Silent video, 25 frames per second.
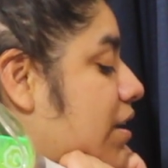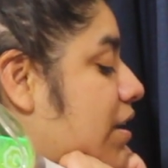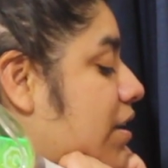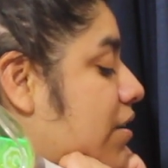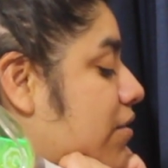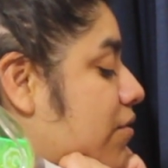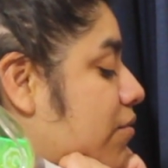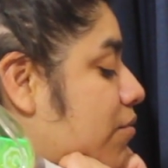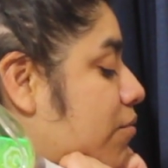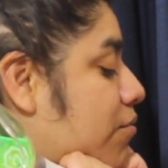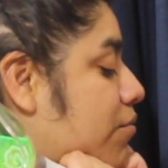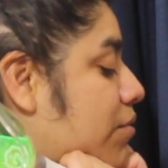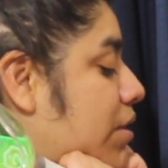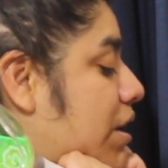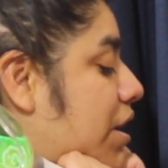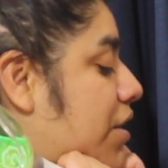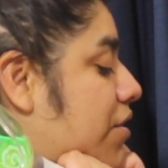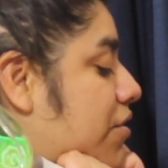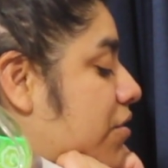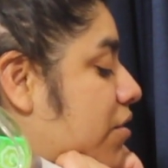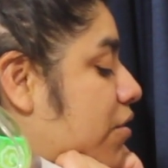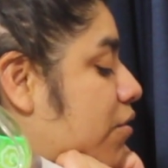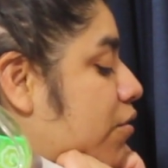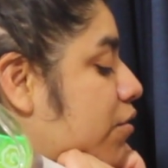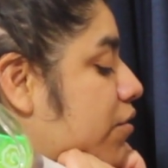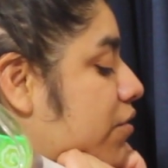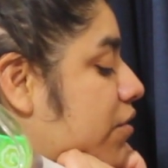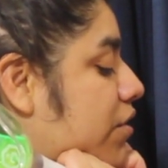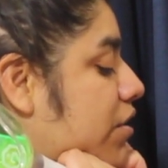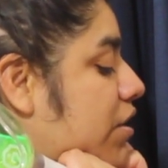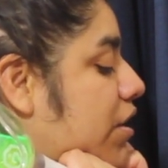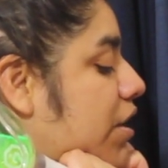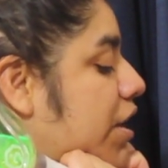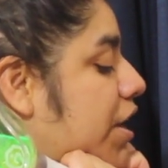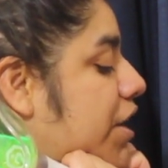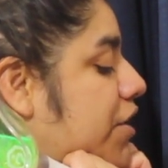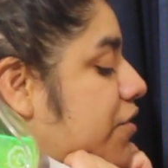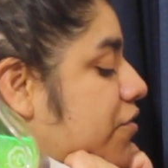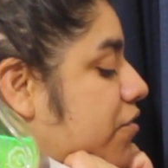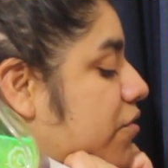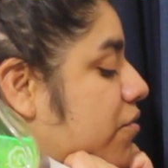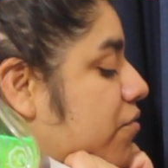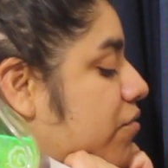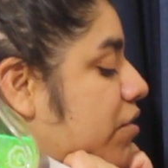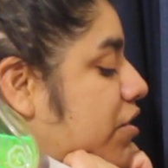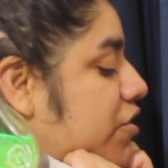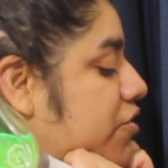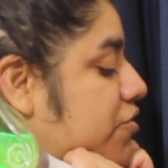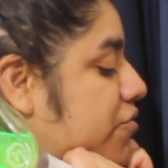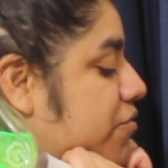It's all a oh, it's an
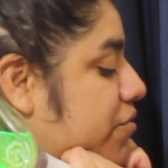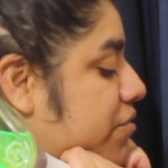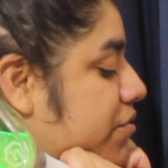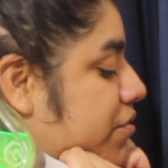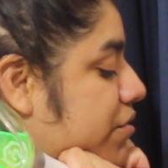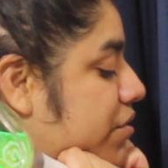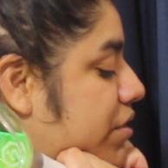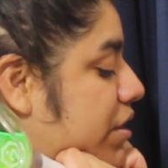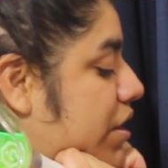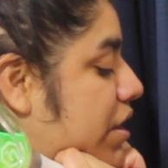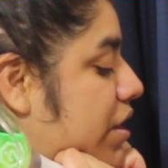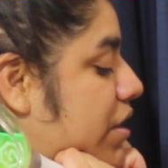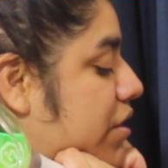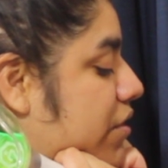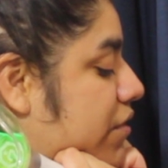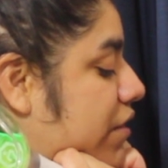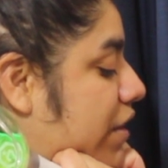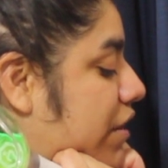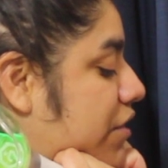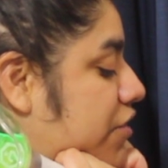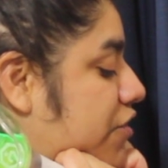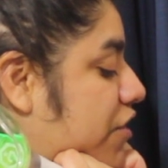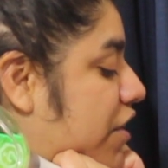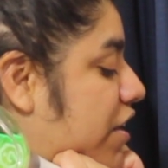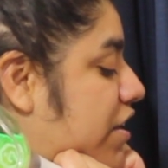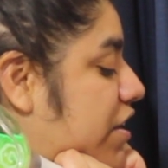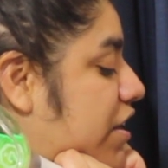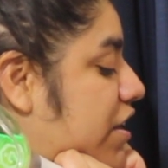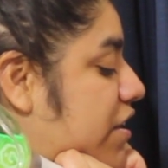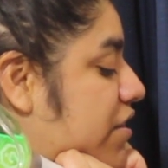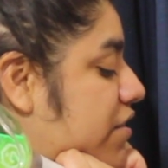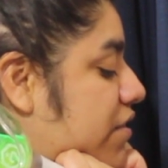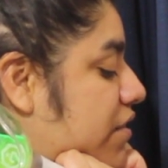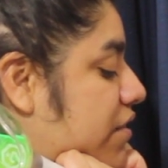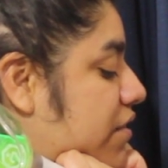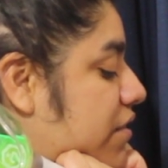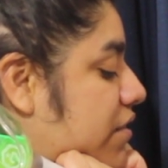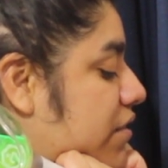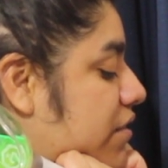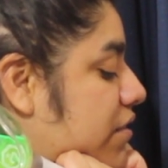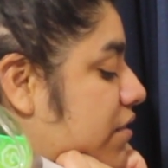Asian restaurant. Okay, is that Chinese?